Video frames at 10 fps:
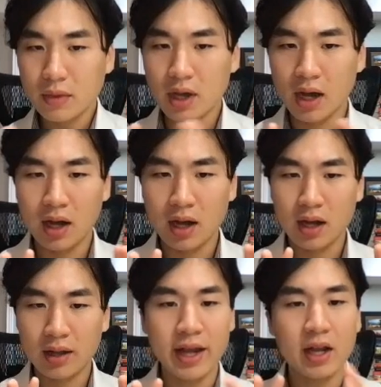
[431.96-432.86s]

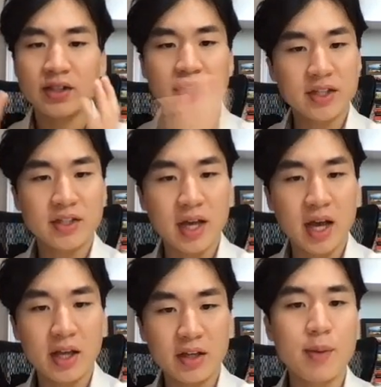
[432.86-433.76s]
uh, like since
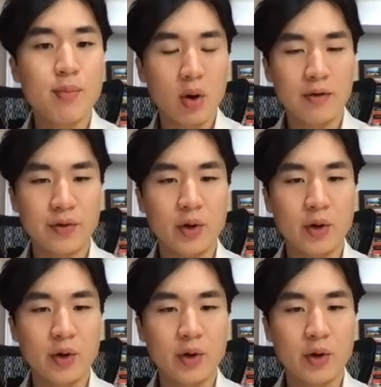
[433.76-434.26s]
uh, you've been pouring free,